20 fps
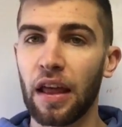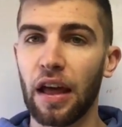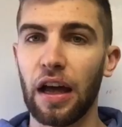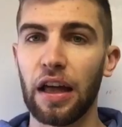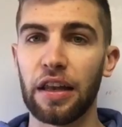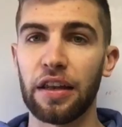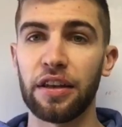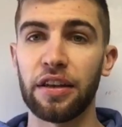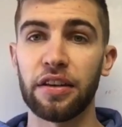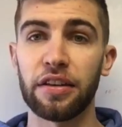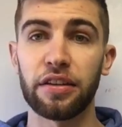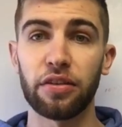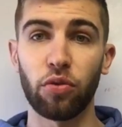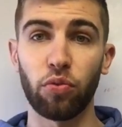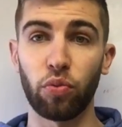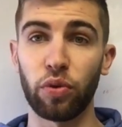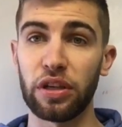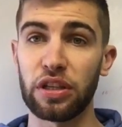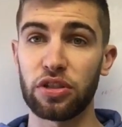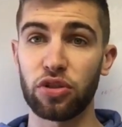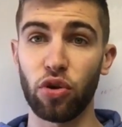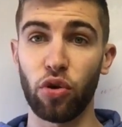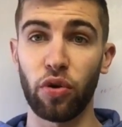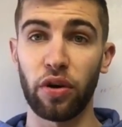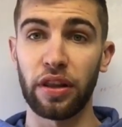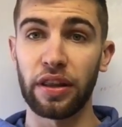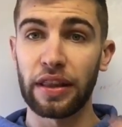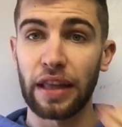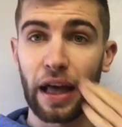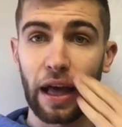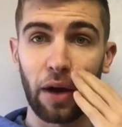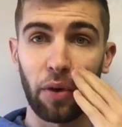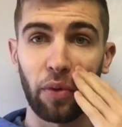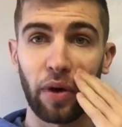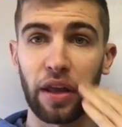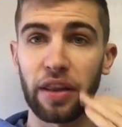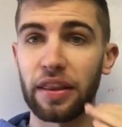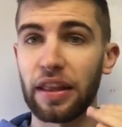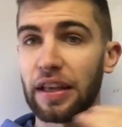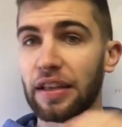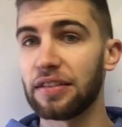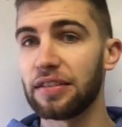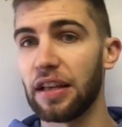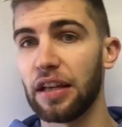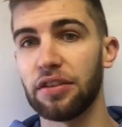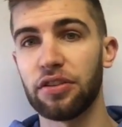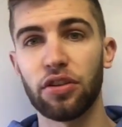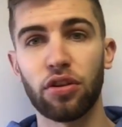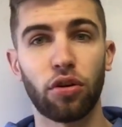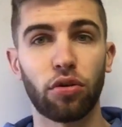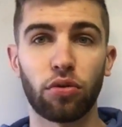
And we saw in that where they said,